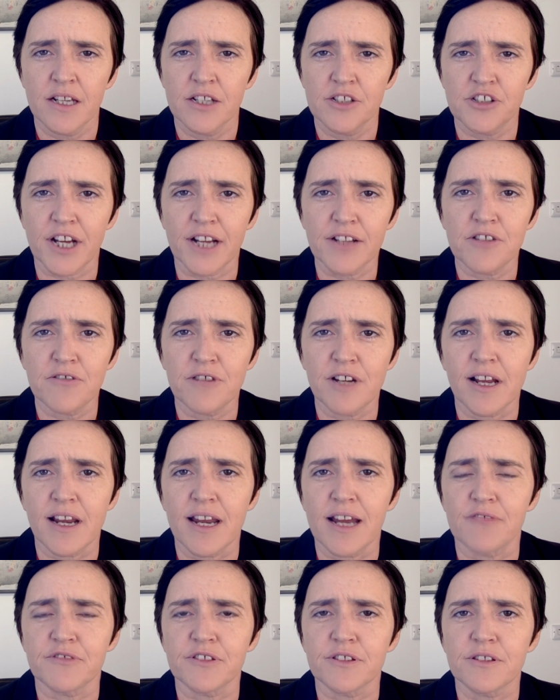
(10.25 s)
January
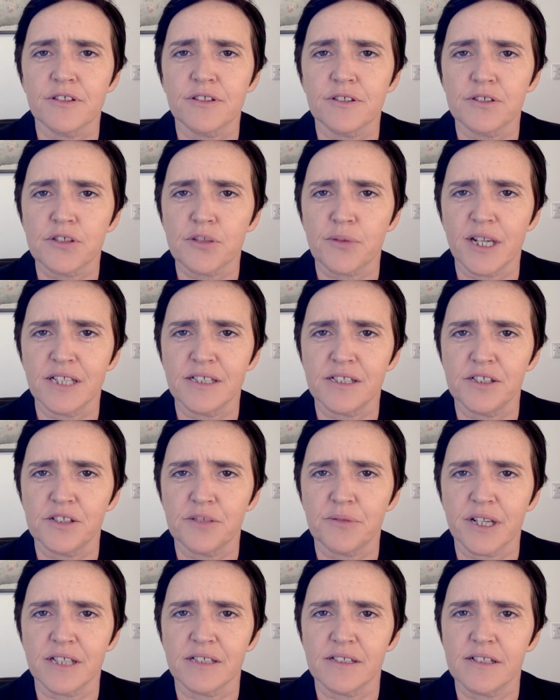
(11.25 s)
11th,
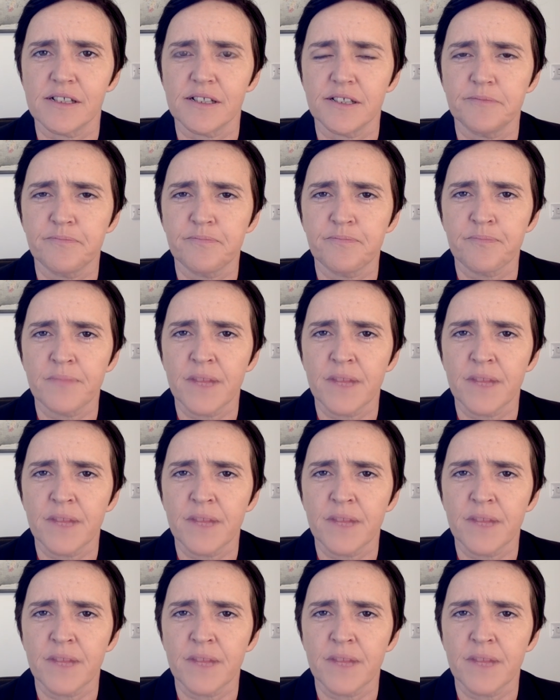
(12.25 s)
2020.